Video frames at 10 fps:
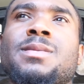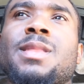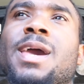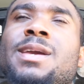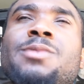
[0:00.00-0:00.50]

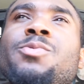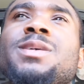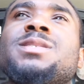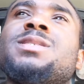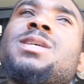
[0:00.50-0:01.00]
Like, it
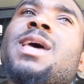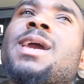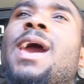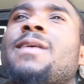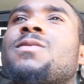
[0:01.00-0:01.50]
wasn't until, like,
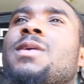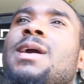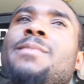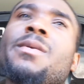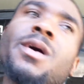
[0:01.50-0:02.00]
after I
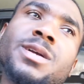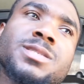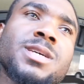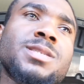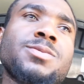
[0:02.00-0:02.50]
got my
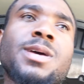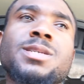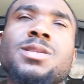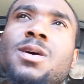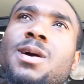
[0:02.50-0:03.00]
RSX when I
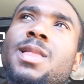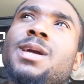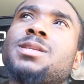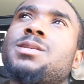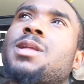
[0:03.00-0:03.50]
started,
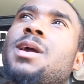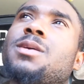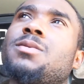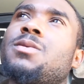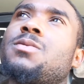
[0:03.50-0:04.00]
like, to, like,
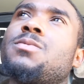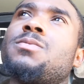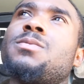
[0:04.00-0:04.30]
you know